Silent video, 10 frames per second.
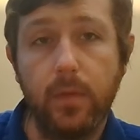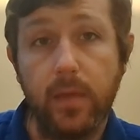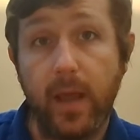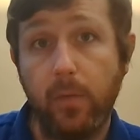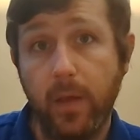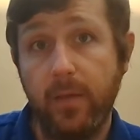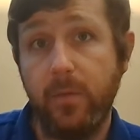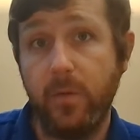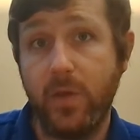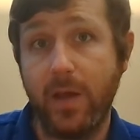Now, if
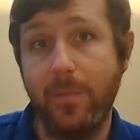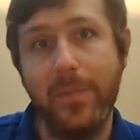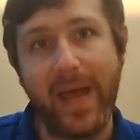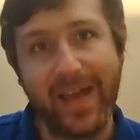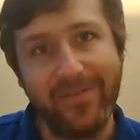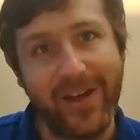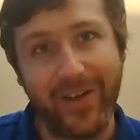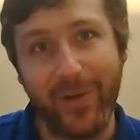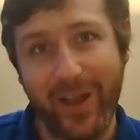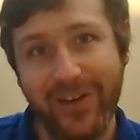you've done bad
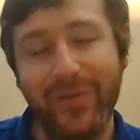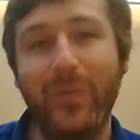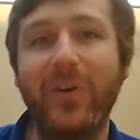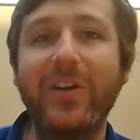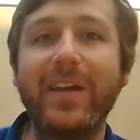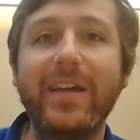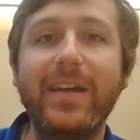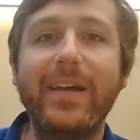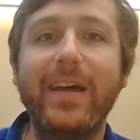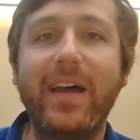valuation work,
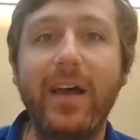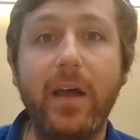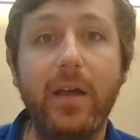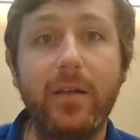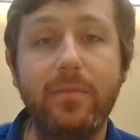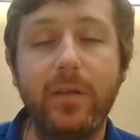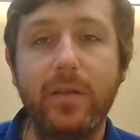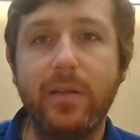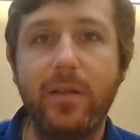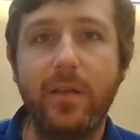uh,
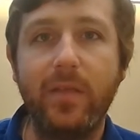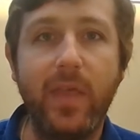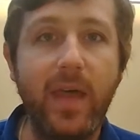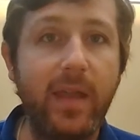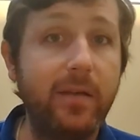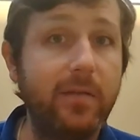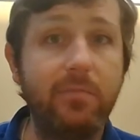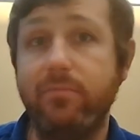then